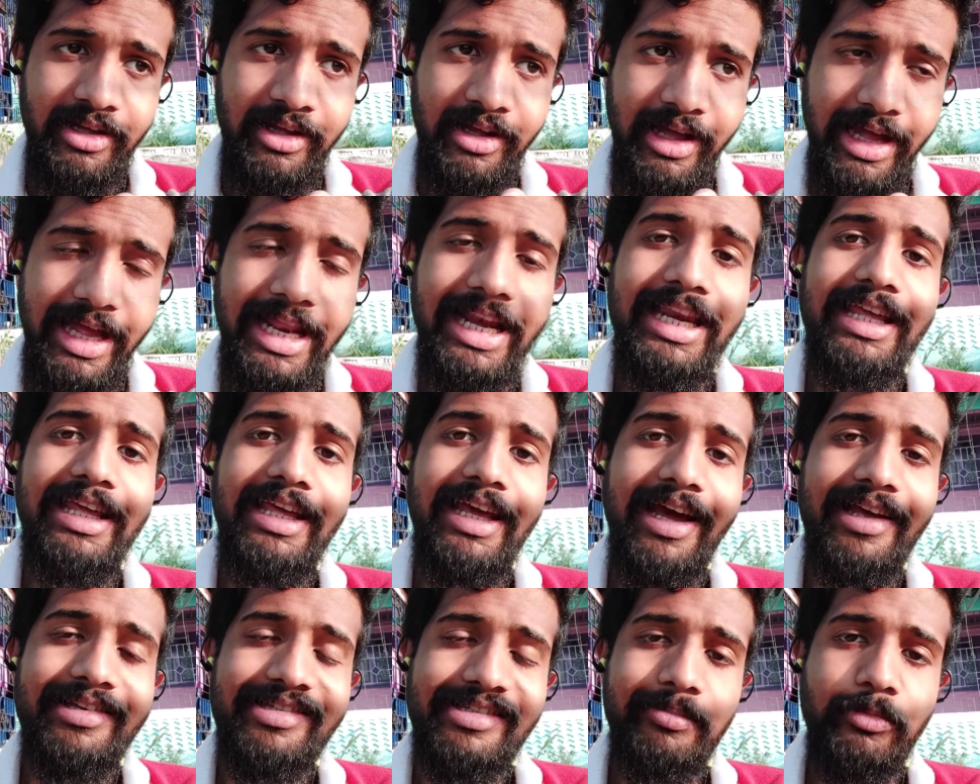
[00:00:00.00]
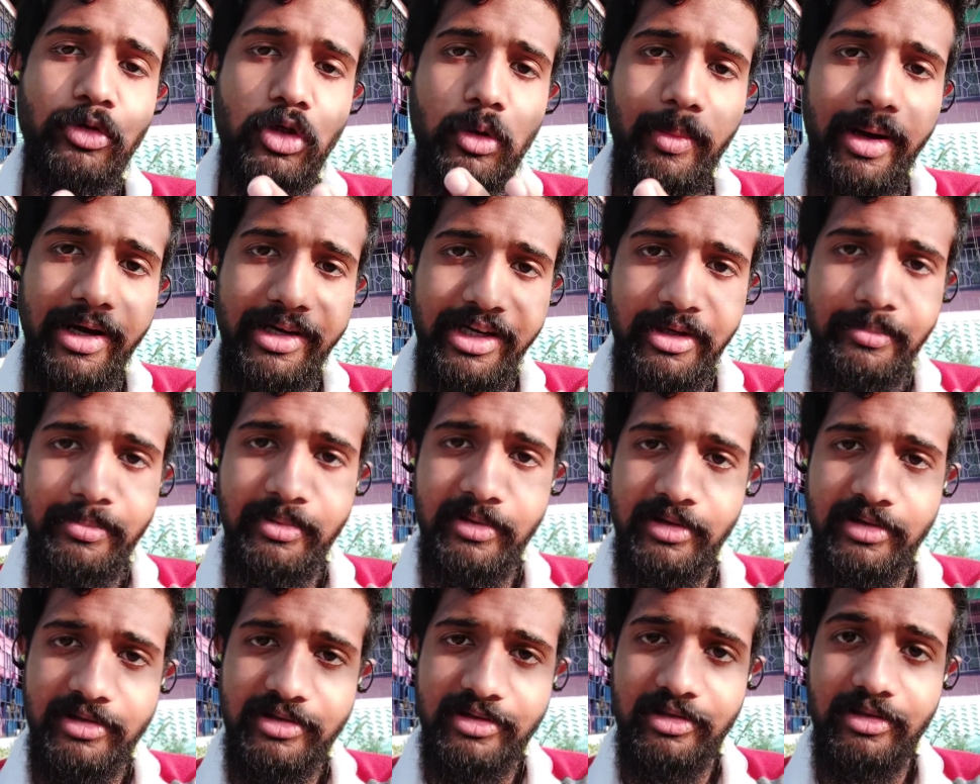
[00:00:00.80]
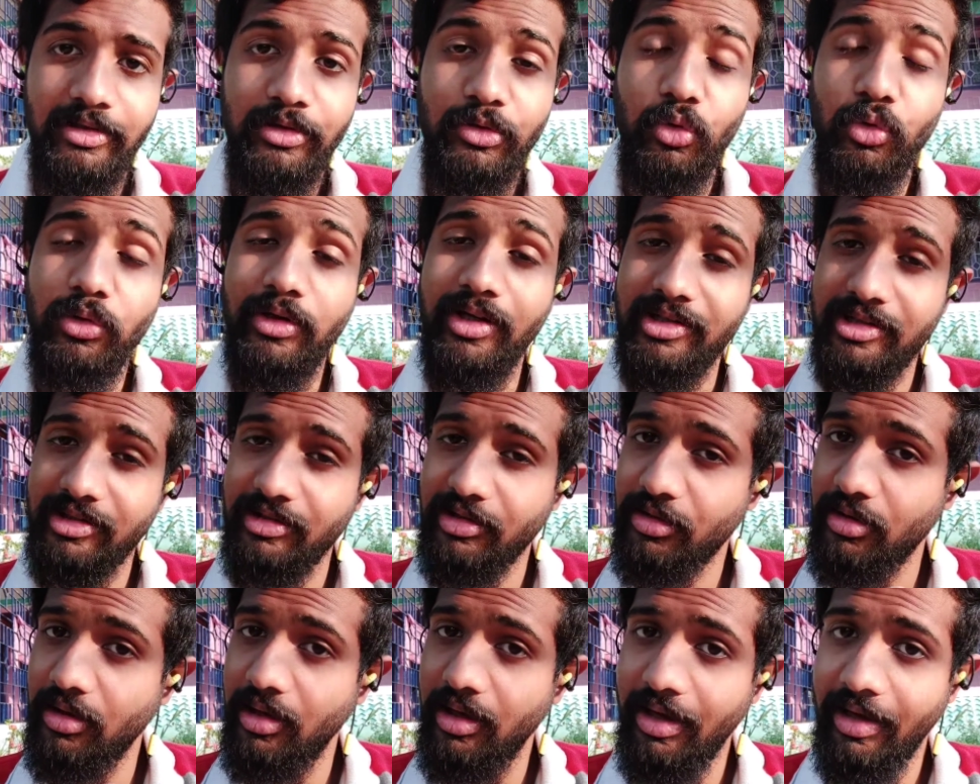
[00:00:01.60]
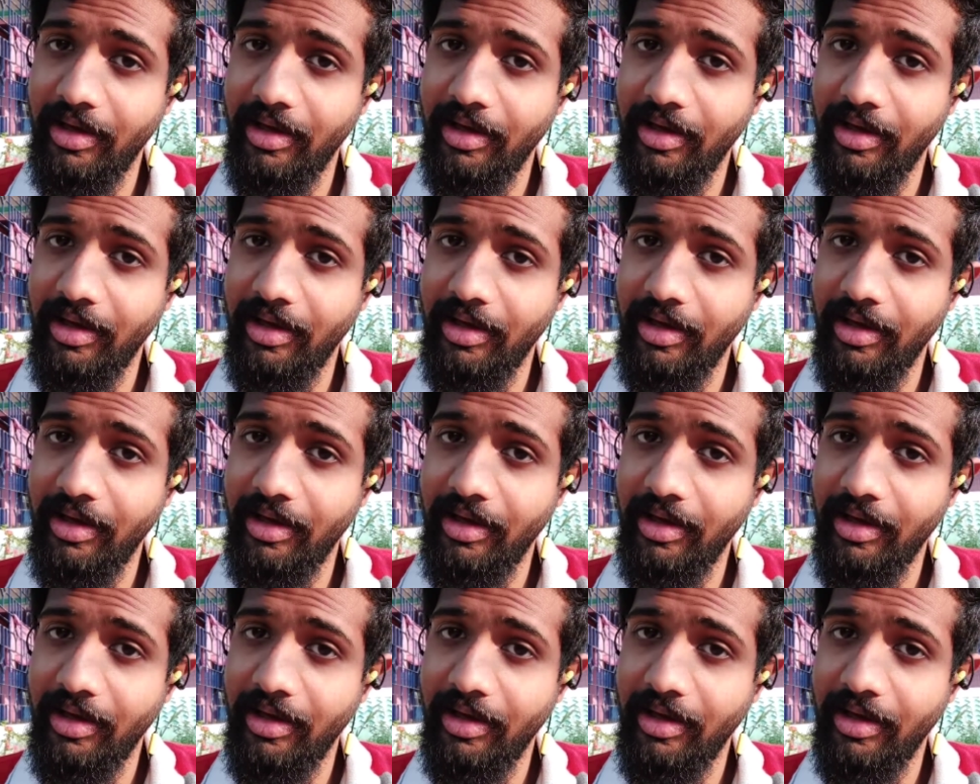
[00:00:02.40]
any asymptomatic person who doesn't